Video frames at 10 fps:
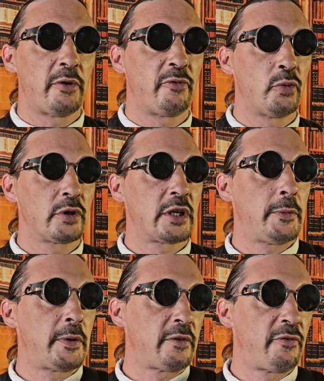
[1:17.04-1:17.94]
forward,
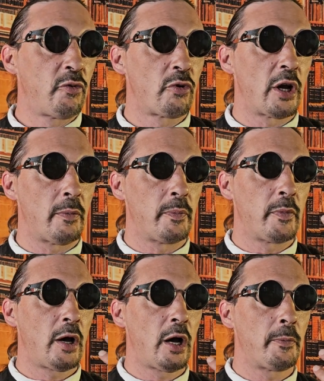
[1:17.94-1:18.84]
keeping the forearm
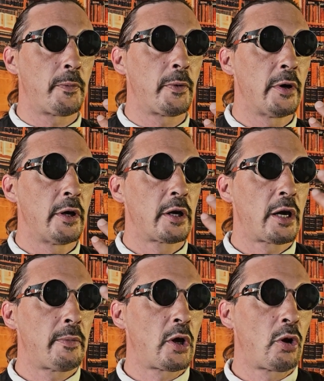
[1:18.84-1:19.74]
up,
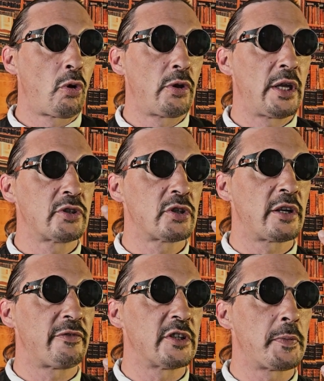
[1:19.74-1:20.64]
coming along the inside of
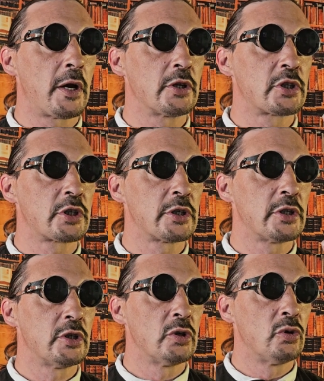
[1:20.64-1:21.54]
his punch
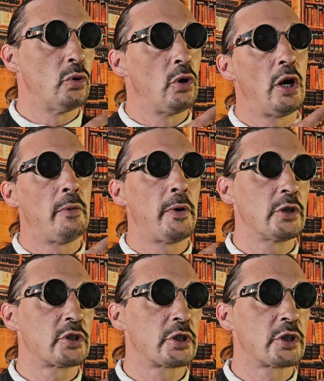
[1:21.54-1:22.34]
or her punch,